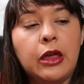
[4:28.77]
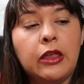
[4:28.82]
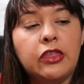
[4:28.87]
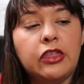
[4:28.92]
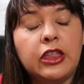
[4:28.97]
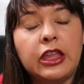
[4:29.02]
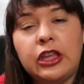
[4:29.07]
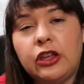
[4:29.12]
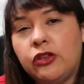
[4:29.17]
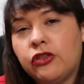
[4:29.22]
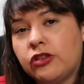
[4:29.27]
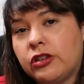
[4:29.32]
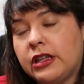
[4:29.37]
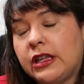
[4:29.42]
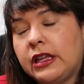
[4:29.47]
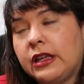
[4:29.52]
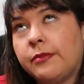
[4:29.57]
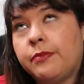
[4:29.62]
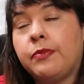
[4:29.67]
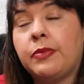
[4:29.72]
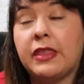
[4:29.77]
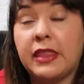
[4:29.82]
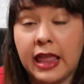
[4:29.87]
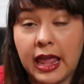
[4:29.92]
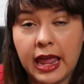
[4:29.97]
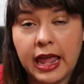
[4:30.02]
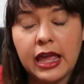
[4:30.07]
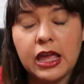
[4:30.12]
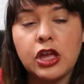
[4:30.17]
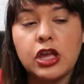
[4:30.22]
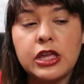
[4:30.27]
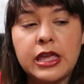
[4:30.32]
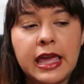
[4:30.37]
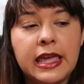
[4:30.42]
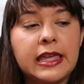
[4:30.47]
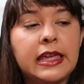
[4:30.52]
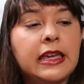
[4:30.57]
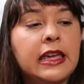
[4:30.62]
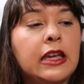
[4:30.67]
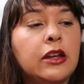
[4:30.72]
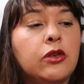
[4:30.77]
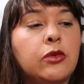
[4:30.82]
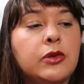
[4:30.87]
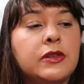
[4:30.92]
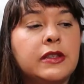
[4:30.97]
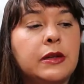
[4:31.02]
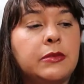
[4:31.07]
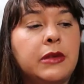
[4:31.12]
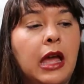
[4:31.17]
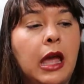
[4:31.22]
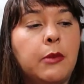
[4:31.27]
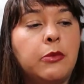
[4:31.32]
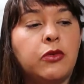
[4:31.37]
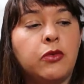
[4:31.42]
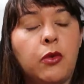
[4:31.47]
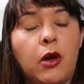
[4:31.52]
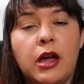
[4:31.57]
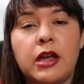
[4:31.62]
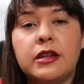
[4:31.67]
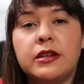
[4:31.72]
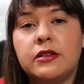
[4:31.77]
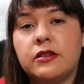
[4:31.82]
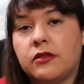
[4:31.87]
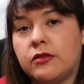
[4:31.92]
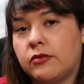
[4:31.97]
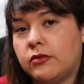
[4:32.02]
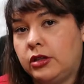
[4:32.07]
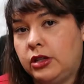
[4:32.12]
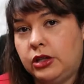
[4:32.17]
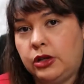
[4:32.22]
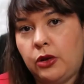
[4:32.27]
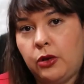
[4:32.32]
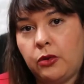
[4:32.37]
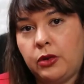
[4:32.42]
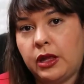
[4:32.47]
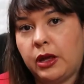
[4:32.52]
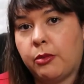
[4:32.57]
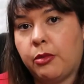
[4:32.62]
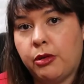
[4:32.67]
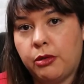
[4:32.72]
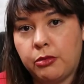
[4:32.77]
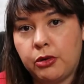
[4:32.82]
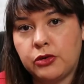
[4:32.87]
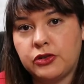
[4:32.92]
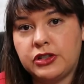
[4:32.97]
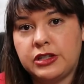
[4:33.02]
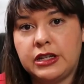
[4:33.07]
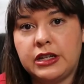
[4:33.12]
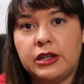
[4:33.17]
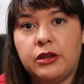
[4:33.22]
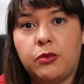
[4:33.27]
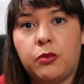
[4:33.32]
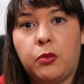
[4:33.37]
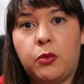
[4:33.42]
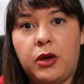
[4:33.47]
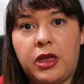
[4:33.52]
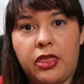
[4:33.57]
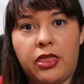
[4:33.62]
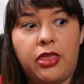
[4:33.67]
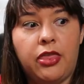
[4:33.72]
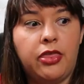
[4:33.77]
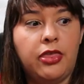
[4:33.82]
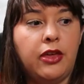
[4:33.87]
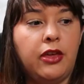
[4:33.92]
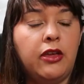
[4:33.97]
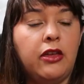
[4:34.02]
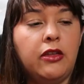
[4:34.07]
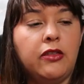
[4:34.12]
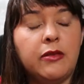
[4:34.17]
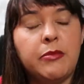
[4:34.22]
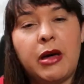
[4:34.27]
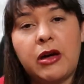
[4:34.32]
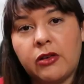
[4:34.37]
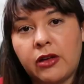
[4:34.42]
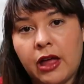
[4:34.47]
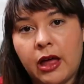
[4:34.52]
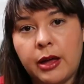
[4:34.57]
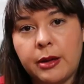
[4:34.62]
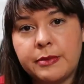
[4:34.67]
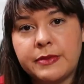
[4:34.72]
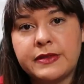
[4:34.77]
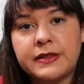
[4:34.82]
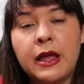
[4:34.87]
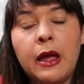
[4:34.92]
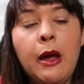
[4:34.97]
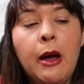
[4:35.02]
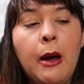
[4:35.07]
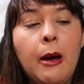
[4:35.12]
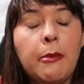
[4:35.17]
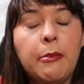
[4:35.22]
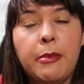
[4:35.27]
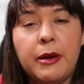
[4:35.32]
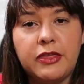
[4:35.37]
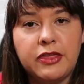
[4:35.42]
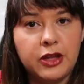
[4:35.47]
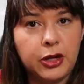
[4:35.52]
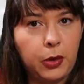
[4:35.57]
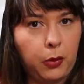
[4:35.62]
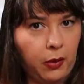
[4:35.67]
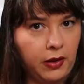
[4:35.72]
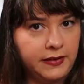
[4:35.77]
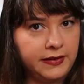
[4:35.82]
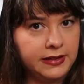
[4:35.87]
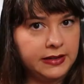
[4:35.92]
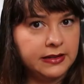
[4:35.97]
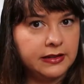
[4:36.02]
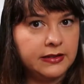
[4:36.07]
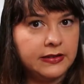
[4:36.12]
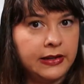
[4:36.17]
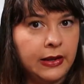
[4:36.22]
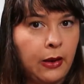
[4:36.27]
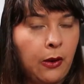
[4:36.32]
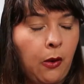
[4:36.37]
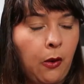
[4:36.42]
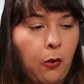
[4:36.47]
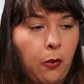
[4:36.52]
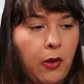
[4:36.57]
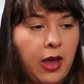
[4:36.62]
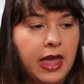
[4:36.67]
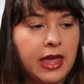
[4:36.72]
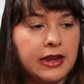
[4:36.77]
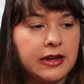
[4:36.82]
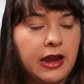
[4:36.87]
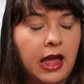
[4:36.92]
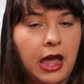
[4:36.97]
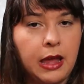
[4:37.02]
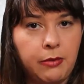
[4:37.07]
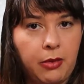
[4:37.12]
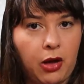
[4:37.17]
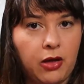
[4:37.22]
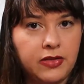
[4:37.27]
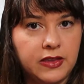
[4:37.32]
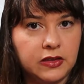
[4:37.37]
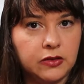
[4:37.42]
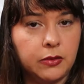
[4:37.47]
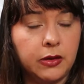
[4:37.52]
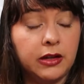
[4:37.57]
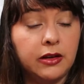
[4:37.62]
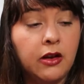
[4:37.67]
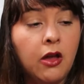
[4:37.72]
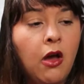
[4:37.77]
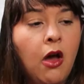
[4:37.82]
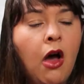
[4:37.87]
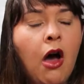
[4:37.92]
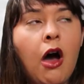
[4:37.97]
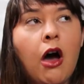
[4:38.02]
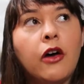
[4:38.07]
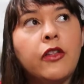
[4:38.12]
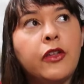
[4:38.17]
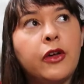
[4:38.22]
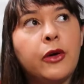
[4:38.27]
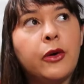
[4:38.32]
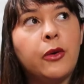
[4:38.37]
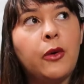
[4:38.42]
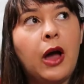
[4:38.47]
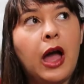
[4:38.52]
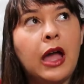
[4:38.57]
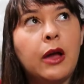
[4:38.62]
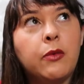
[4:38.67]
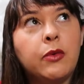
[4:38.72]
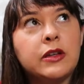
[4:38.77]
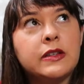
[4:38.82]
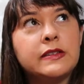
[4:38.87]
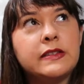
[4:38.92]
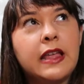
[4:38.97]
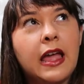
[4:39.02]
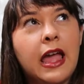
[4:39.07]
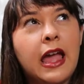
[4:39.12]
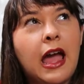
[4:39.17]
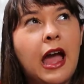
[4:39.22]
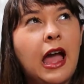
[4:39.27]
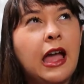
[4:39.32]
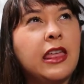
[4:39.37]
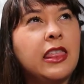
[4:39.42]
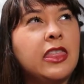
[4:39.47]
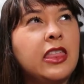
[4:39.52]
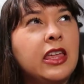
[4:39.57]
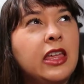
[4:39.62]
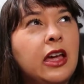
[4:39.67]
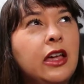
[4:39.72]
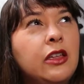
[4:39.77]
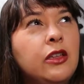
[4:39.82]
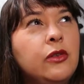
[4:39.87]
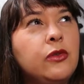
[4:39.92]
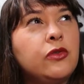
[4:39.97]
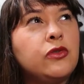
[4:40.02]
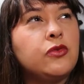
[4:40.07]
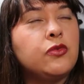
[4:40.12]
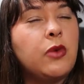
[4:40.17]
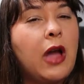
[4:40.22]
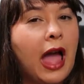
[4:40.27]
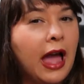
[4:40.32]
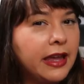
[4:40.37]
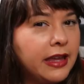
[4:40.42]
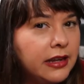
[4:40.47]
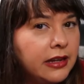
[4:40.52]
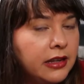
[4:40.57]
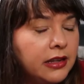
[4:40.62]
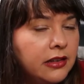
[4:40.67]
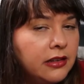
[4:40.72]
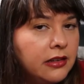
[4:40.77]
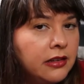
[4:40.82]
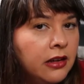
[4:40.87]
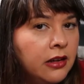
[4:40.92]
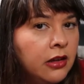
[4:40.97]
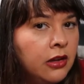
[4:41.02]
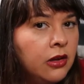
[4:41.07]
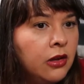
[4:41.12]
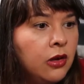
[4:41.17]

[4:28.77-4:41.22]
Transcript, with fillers: They usually, they, Yankee Candle will sometimes run, you know, like a promotion with the, the melt cups, but there wasn't when I bought this one. Although I will say, I think I used Rakuten